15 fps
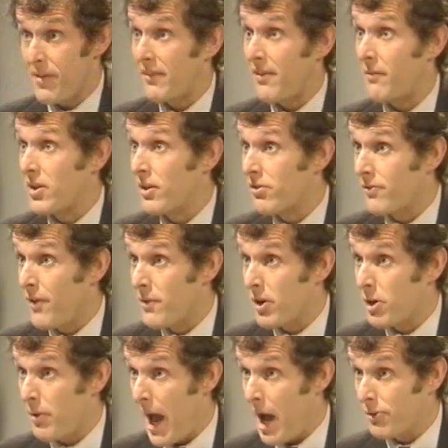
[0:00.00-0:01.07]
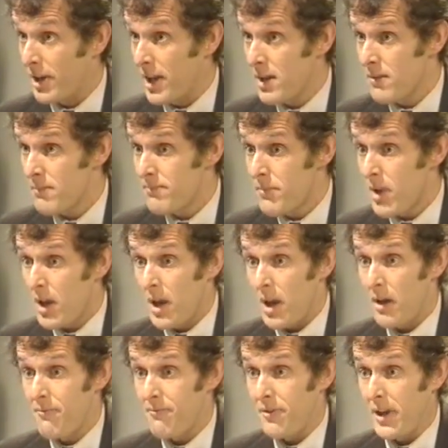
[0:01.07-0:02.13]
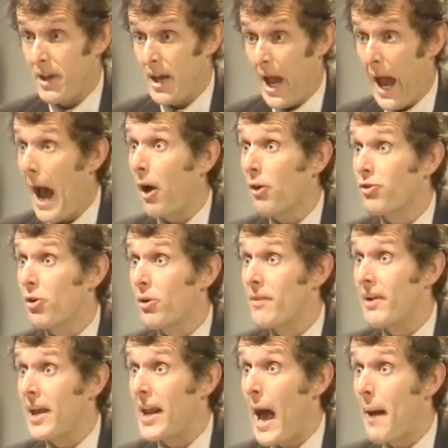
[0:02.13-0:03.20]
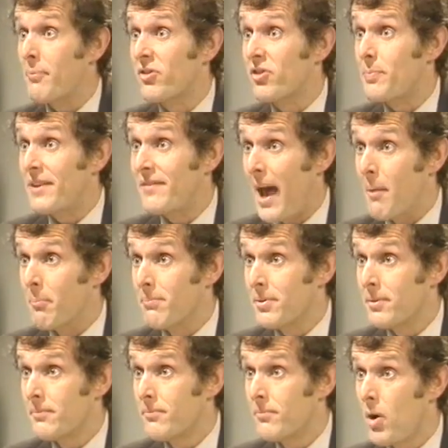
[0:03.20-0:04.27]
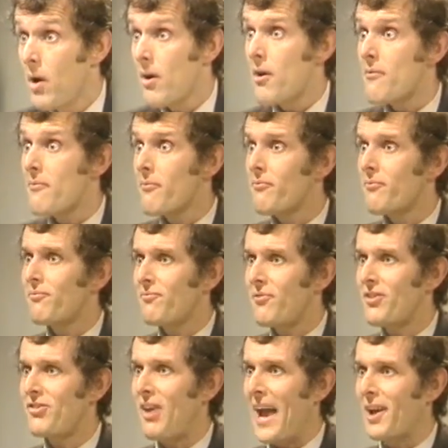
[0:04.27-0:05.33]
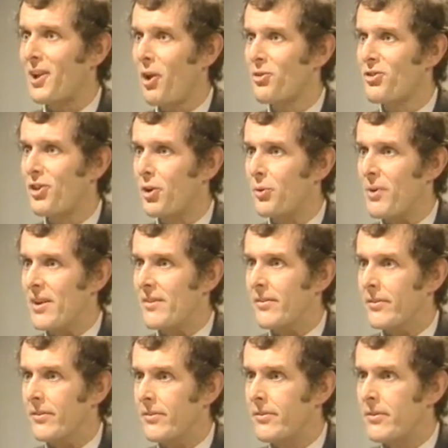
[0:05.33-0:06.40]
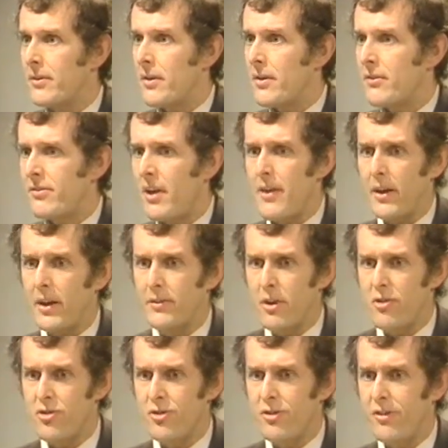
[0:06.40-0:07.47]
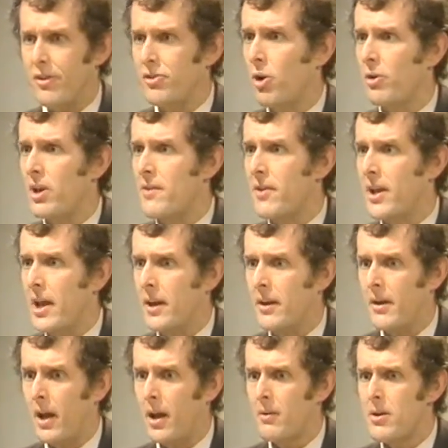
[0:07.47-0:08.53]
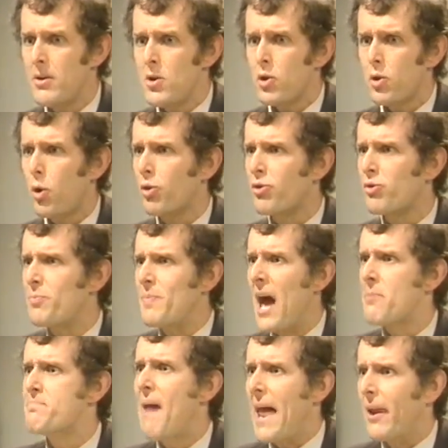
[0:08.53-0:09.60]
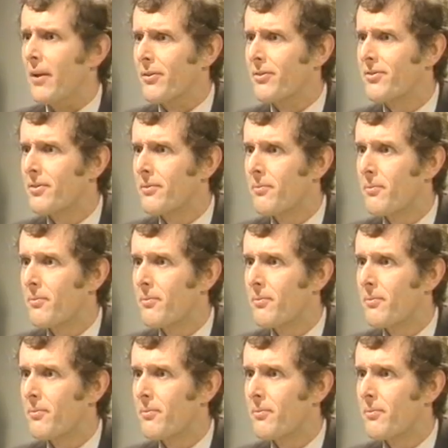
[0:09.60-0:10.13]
there's evidence of overcrowding, if the house you're living in happens to be damp for psychological reasons. Say the conditions that you're living in uh, cause you to be unbalanced,